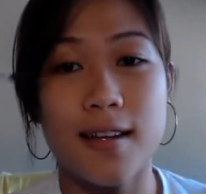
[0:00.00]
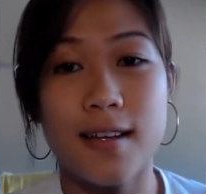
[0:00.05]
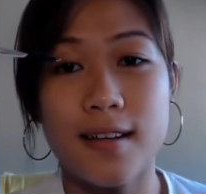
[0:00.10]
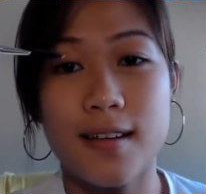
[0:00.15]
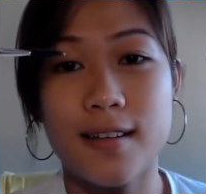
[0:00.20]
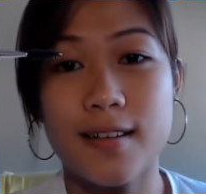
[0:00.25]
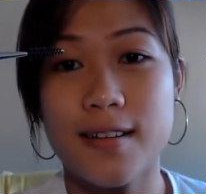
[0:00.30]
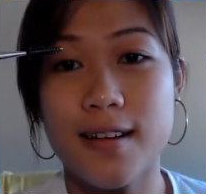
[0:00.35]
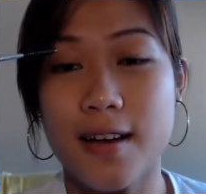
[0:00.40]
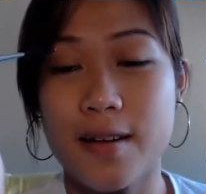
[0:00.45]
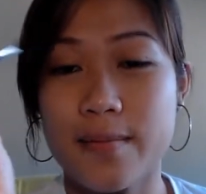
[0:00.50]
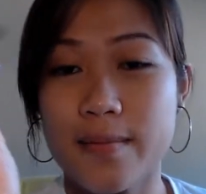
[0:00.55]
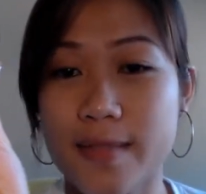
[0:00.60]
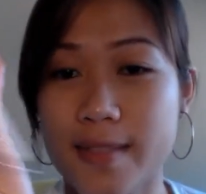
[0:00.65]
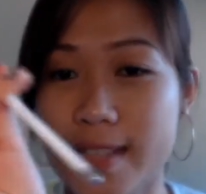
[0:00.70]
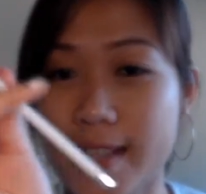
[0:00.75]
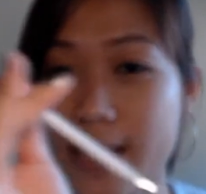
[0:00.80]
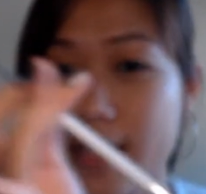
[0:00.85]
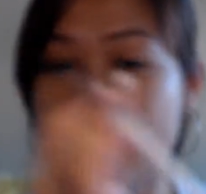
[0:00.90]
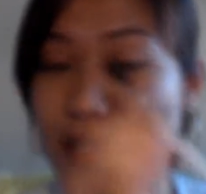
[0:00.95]
And now I'm going
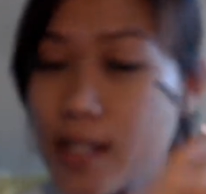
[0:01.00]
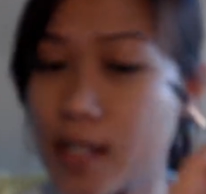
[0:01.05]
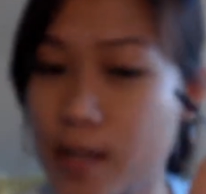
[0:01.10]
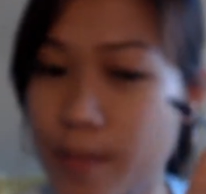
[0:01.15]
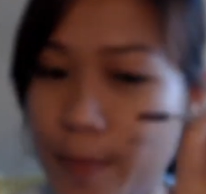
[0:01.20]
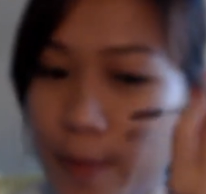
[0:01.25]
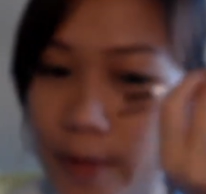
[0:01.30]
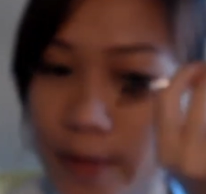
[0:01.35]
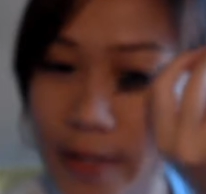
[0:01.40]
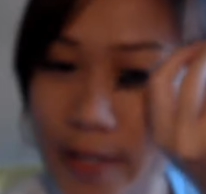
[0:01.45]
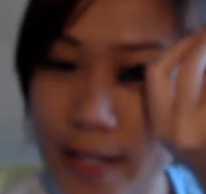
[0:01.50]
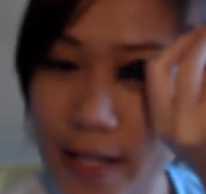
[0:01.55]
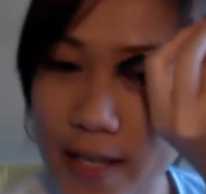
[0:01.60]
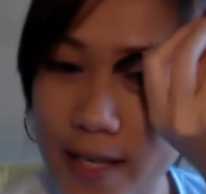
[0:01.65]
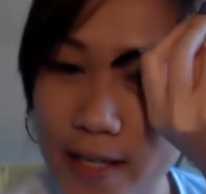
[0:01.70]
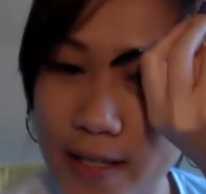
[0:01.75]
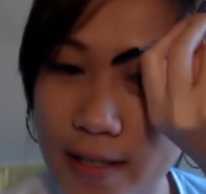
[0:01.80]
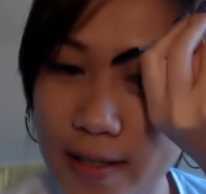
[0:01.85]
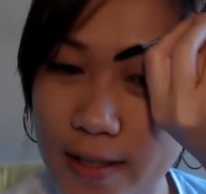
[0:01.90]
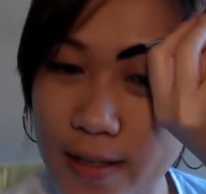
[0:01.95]
to take this spoolie
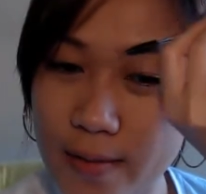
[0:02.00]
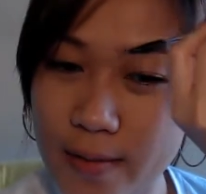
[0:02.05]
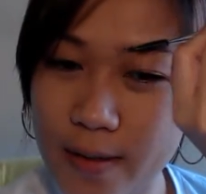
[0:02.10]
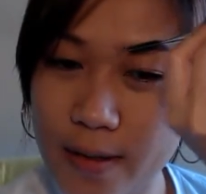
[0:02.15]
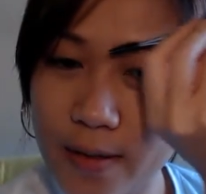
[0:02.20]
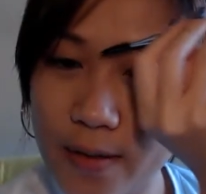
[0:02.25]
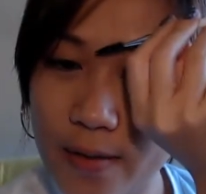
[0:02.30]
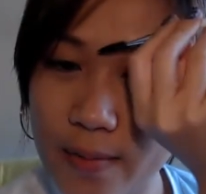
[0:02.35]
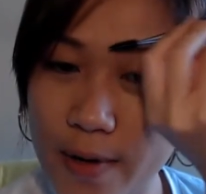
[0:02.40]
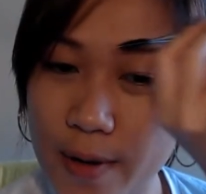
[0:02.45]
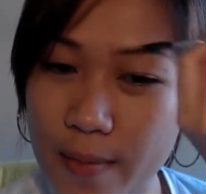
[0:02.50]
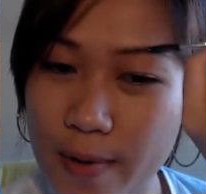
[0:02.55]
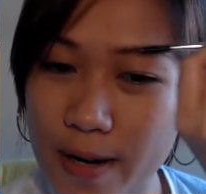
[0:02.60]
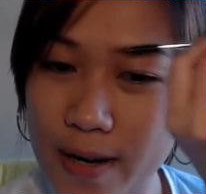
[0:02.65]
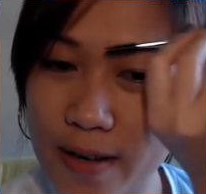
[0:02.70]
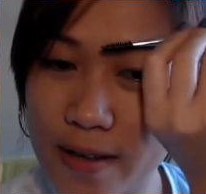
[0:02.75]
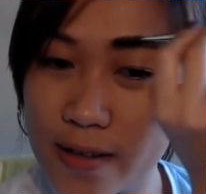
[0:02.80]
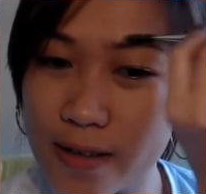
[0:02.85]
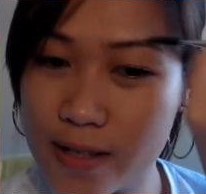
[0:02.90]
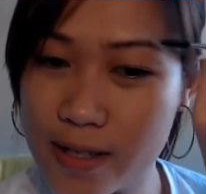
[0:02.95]
and just run it through my
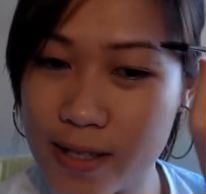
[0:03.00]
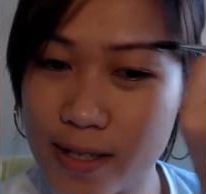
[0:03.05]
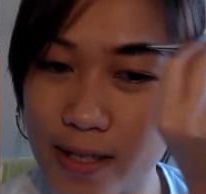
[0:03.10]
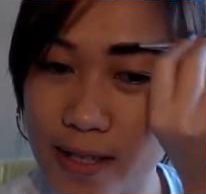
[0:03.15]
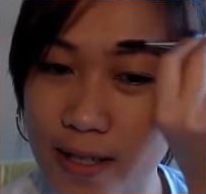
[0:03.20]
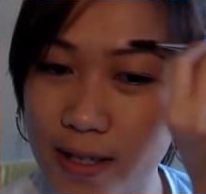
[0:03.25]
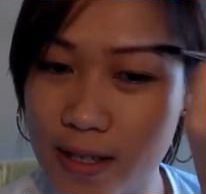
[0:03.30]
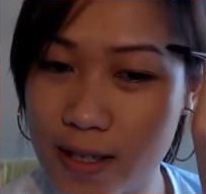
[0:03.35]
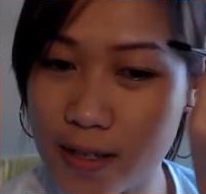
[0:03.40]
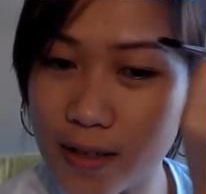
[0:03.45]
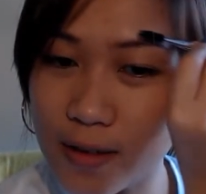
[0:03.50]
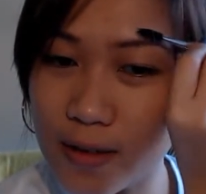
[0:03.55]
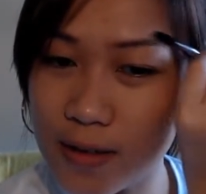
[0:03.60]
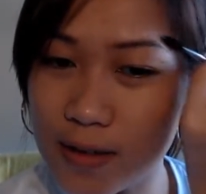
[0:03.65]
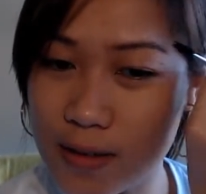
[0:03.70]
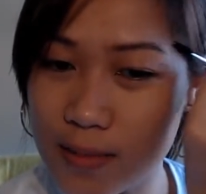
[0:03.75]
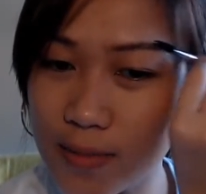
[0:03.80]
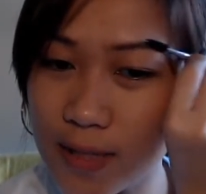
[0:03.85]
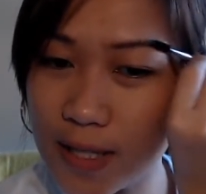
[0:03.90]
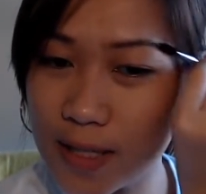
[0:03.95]
brows to
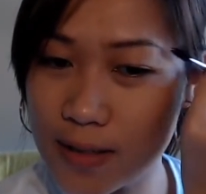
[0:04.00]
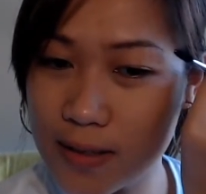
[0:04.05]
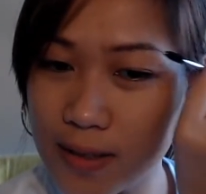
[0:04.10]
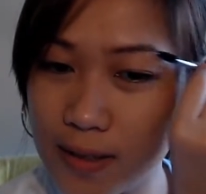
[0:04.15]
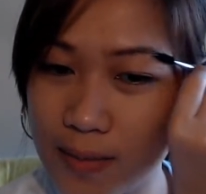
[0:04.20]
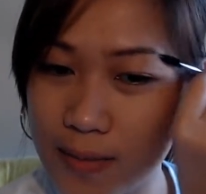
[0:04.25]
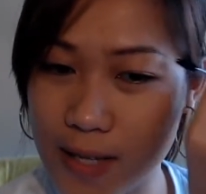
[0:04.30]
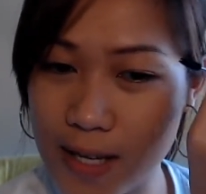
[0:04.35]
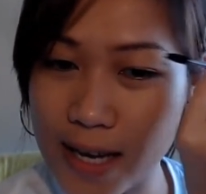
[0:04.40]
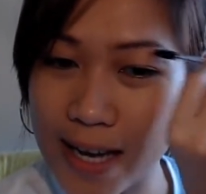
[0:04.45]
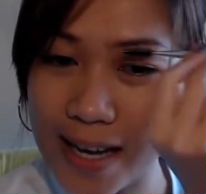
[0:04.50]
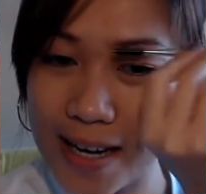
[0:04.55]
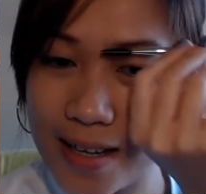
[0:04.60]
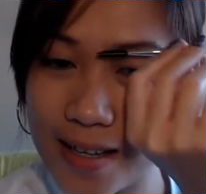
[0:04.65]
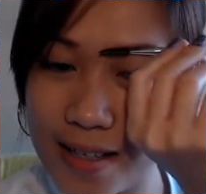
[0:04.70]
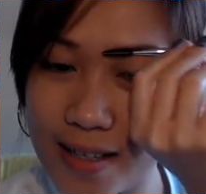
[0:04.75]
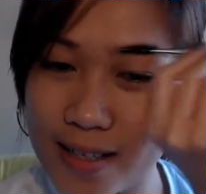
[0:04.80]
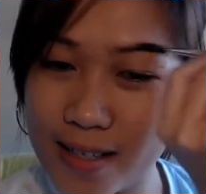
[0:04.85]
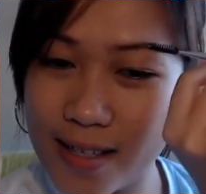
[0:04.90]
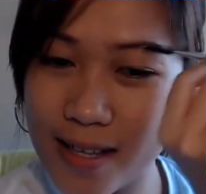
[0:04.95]
comb down some of the
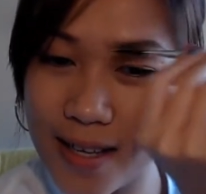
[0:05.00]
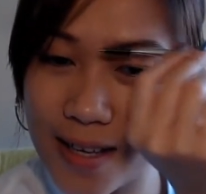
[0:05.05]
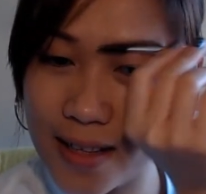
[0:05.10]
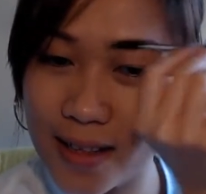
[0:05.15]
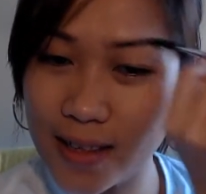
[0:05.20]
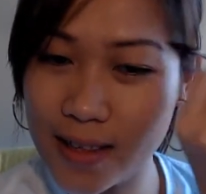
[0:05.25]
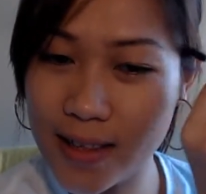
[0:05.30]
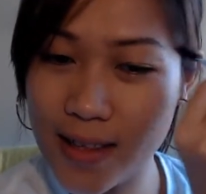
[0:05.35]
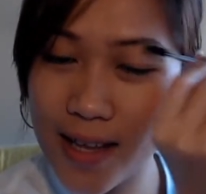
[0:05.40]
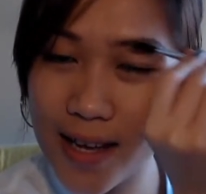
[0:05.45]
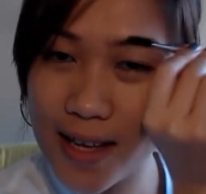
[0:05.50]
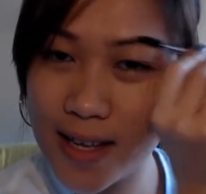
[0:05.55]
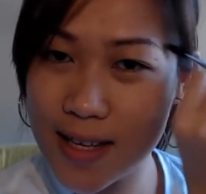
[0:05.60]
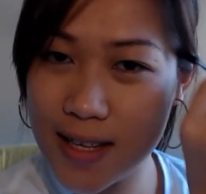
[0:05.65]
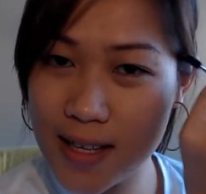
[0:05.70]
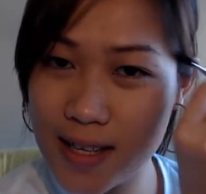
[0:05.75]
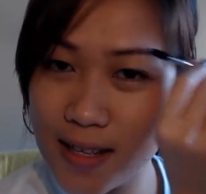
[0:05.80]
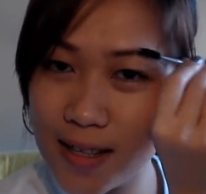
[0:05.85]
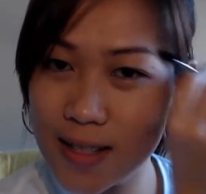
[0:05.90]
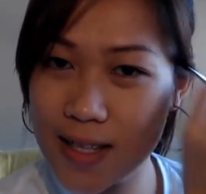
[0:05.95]
hairs and
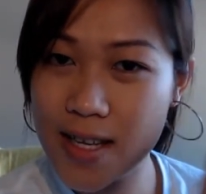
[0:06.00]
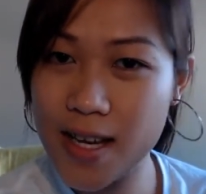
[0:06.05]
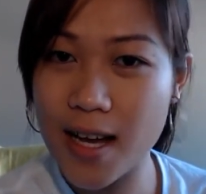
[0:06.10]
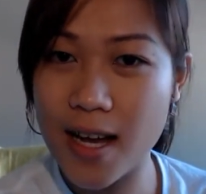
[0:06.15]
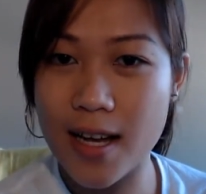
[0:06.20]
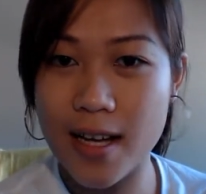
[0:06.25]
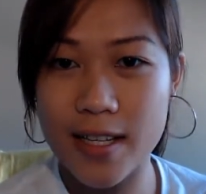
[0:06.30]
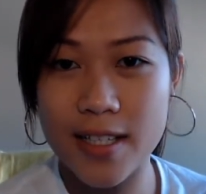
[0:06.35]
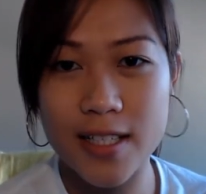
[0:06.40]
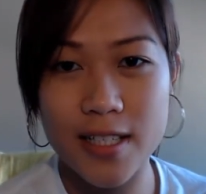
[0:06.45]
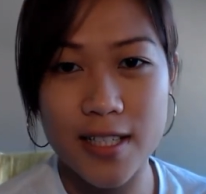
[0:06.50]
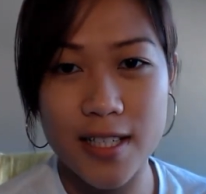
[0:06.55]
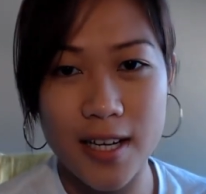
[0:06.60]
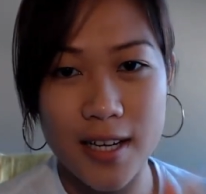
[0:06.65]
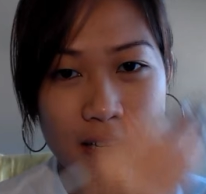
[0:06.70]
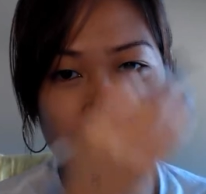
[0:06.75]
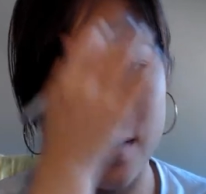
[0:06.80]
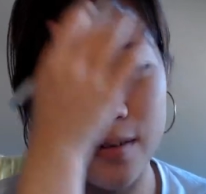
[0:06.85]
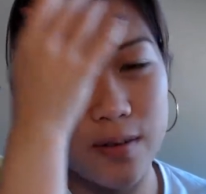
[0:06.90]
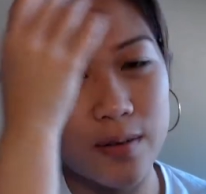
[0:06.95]
lighten the
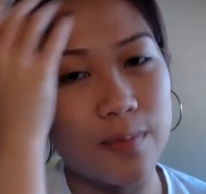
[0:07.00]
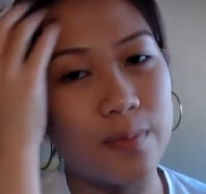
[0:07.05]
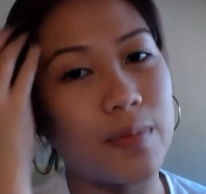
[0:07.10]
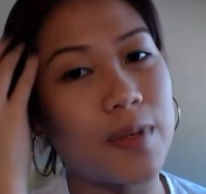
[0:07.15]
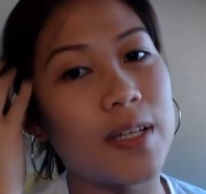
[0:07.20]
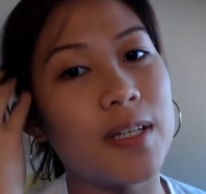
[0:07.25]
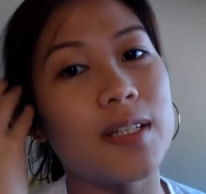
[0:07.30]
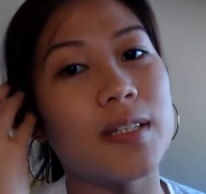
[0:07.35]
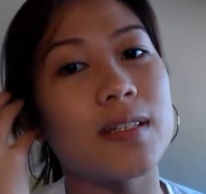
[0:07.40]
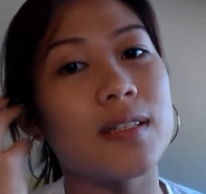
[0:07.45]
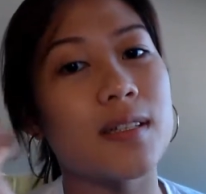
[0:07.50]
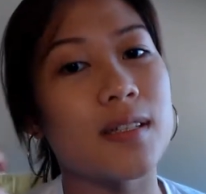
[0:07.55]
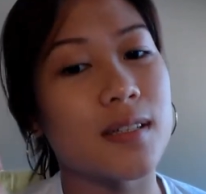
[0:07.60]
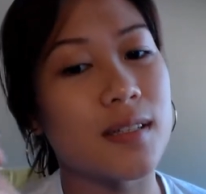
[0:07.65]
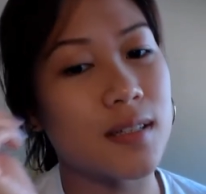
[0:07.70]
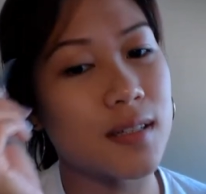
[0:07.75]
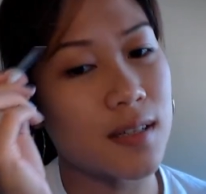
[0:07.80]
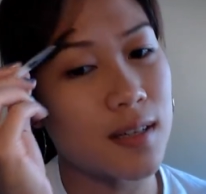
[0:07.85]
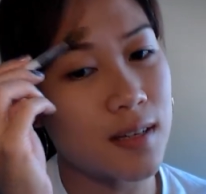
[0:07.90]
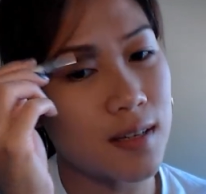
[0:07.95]
eyeshadow a
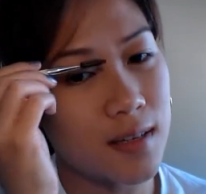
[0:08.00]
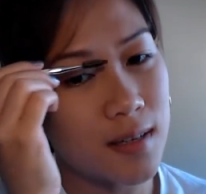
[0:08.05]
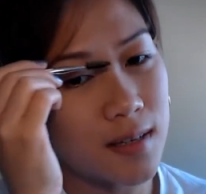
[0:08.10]
bit.